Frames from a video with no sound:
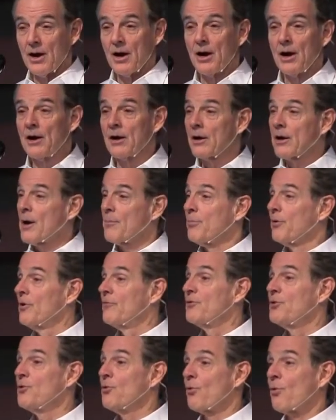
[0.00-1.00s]
Uh, a
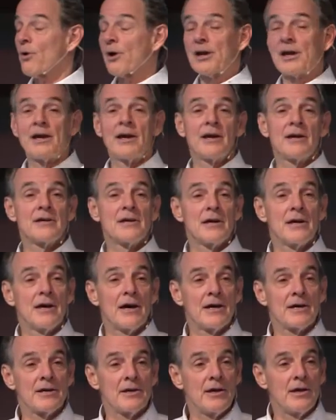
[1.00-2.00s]
couple of you are working in, uh,
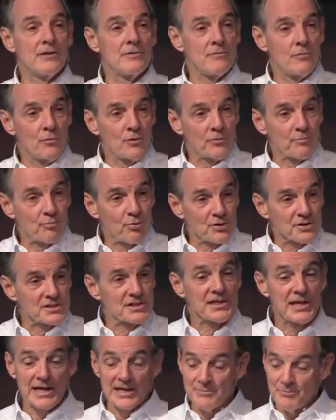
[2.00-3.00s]
uh, in, with
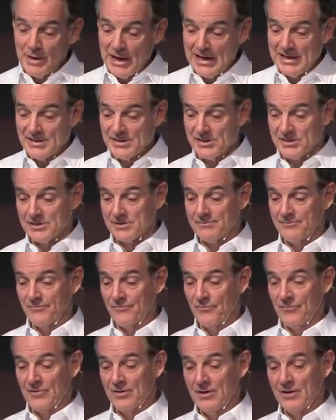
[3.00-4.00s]
prison inmates.
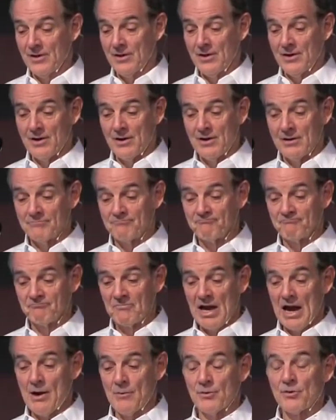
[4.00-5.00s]

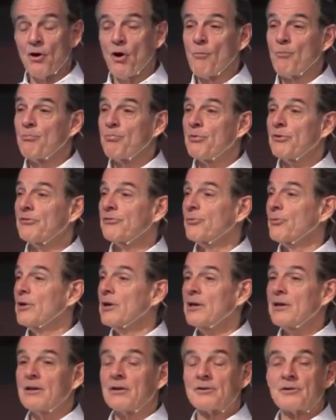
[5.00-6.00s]
I would hope as
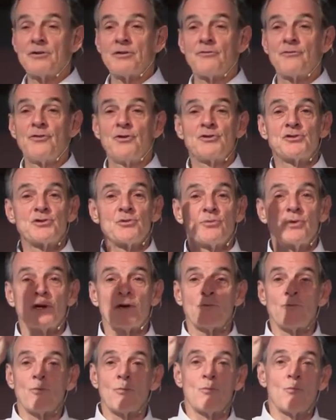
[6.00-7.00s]
we look to the future, we
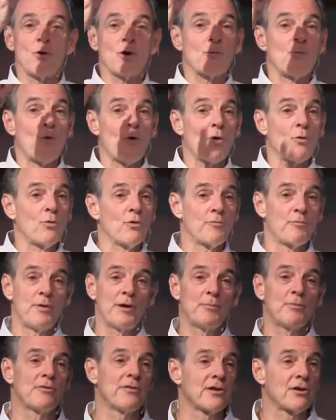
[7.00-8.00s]
could work more with
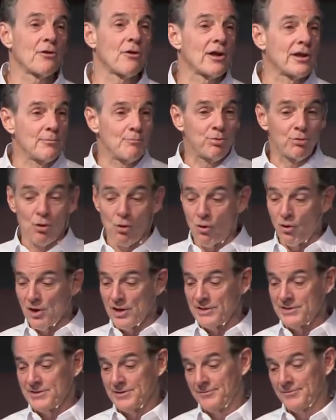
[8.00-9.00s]
people that are
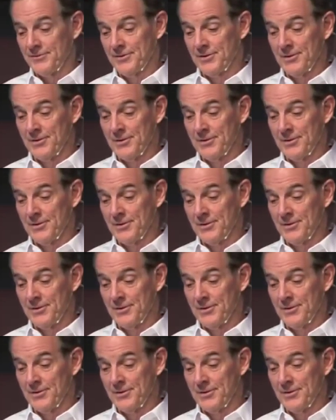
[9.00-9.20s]
unemployed,